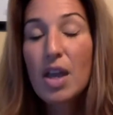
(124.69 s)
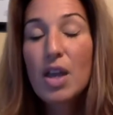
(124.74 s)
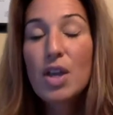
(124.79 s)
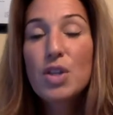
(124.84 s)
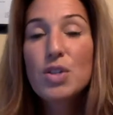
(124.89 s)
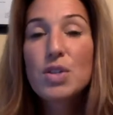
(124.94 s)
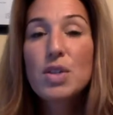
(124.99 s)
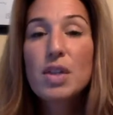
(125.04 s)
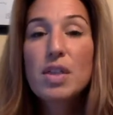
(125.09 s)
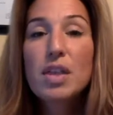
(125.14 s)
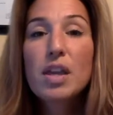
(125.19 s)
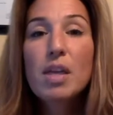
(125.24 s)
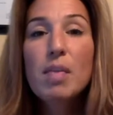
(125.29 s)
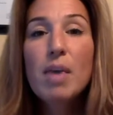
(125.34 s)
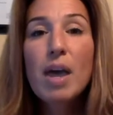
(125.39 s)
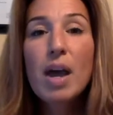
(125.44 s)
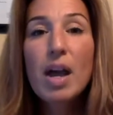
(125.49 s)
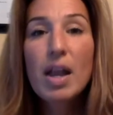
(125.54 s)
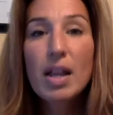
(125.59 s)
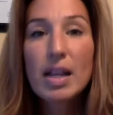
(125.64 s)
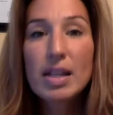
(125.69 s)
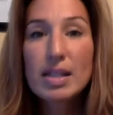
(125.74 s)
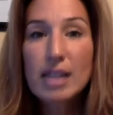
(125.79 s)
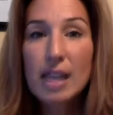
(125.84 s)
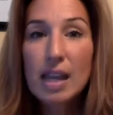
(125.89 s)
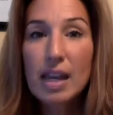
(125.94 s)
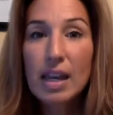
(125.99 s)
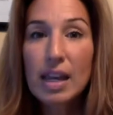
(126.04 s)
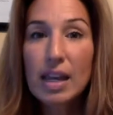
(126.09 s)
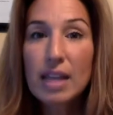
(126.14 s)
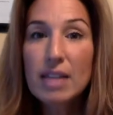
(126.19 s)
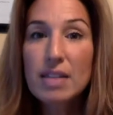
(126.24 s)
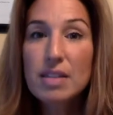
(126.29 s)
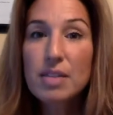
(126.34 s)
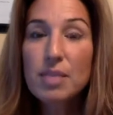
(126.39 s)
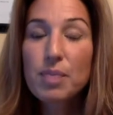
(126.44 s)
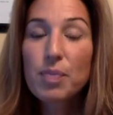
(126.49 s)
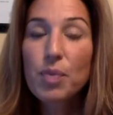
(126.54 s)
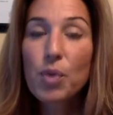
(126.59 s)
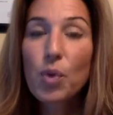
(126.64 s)
So the thing about online dating is,
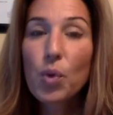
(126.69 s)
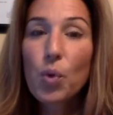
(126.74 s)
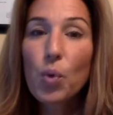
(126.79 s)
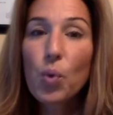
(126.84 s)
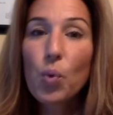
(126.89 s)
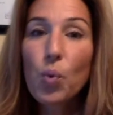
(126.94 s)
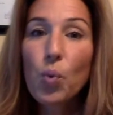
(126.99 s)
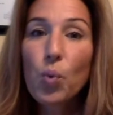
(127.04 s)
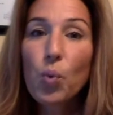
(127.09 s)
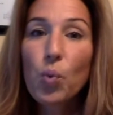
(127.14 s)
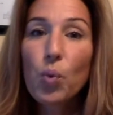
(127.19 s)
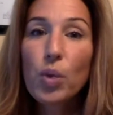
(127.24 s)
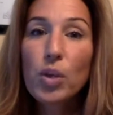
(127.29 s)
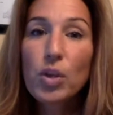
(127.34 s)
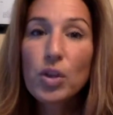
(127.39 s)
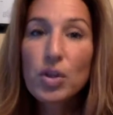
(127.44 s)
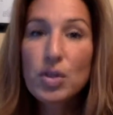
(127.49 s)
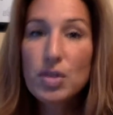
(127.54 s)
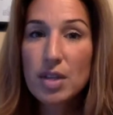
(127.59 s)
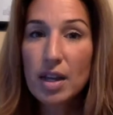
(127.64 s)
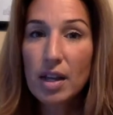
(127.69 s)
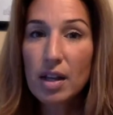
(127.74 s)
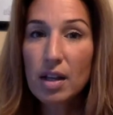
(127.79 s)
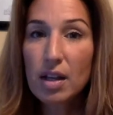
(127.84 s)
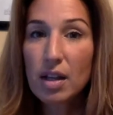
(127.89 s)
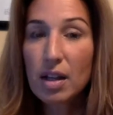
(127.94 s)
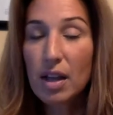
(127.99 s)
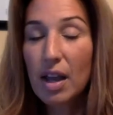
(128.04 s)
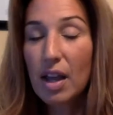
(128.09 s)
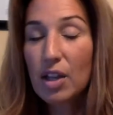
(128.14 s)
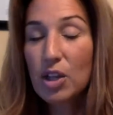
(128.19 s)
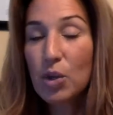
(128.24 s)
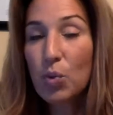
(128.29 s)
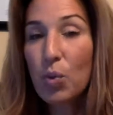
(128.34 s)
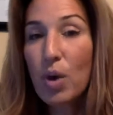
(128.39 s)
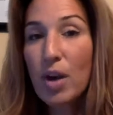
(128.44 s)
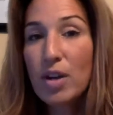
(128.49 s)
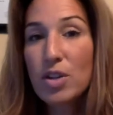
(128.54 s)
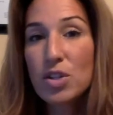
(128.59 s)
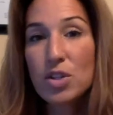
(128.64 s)
when you're single and you
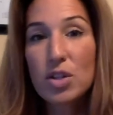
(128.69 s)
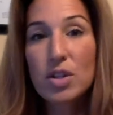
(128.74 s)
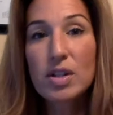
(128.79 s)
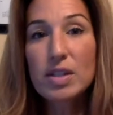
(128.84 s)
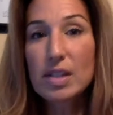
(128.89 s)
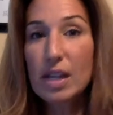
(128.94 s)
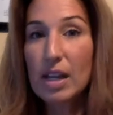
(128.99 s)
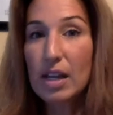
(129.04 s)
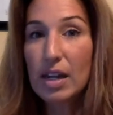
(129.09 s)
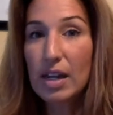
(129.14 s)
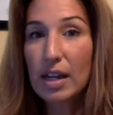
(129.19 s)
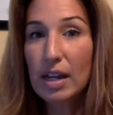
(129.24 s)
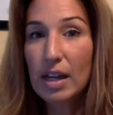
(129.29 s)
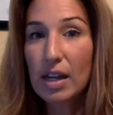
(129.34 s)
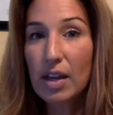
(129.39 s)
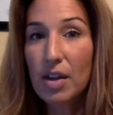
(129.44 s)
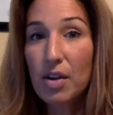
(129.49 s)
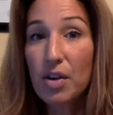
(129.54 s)
want to start dating,